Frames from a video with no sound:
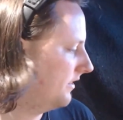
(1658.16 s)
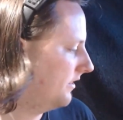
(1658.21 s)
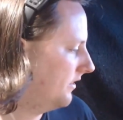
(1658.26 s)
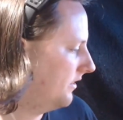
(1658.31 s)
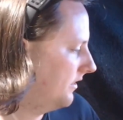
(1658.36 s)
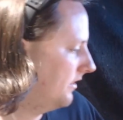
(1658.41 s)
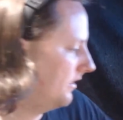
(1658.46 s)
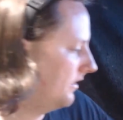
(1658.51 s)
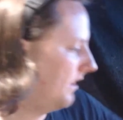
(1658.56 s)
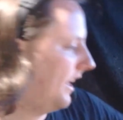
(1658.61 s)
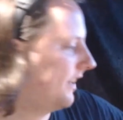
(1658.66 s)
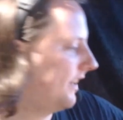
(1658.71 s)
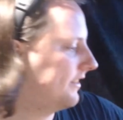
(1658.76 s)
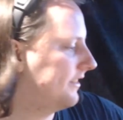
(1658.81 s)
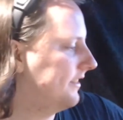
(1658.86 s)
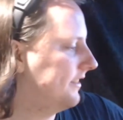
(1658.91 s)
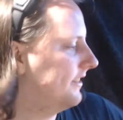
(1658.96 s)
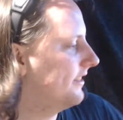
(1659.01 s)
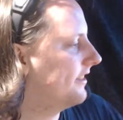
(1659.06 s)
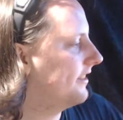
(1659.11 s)
Accidentally
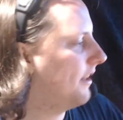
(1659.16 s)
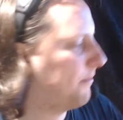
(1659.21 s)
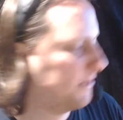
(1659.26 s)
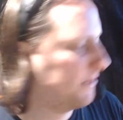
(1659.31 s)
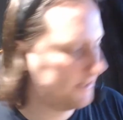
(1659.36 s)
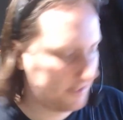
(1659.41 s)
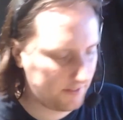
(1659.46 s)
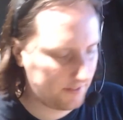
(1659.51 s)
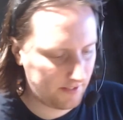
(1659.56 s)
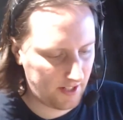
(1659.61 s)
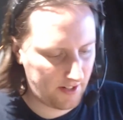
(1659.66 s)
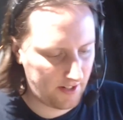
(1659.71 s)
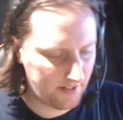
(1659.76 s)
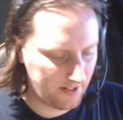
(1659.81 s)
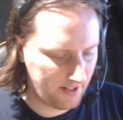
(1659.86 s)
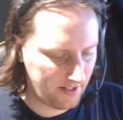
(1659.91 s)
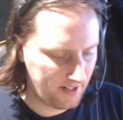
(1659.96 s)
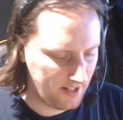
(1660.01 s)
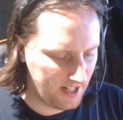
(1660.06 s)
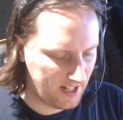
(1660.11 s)
stab myself later on.
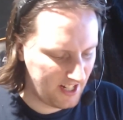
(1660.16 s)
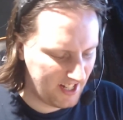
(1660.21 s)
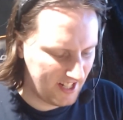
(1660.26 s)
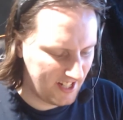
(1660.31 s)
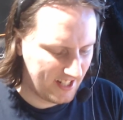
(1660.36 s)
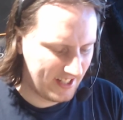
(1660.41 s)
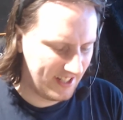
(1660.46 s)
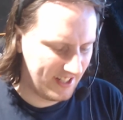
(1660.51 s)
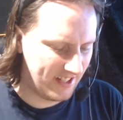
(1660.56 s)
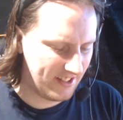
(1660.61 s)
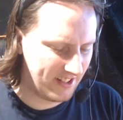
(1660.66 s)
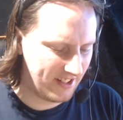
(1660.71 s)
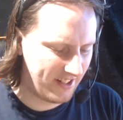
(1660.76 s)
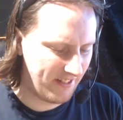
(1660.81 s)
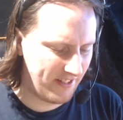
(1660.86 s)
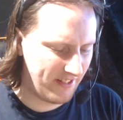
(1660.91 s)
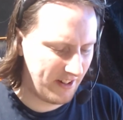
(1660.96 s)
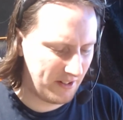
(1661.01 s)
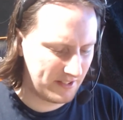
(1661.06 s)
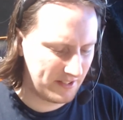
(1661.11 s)
Not looking
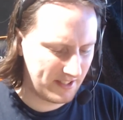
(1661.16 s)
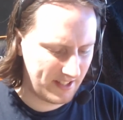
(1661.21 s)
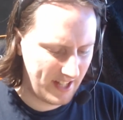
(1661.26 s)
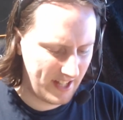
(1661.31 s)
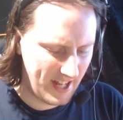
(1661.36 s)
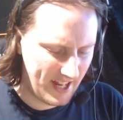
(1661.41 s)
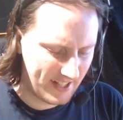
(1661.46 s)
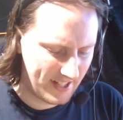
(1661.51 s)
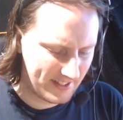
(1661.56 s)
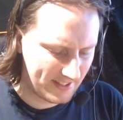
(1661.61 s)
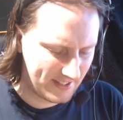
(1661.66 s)
forward to these.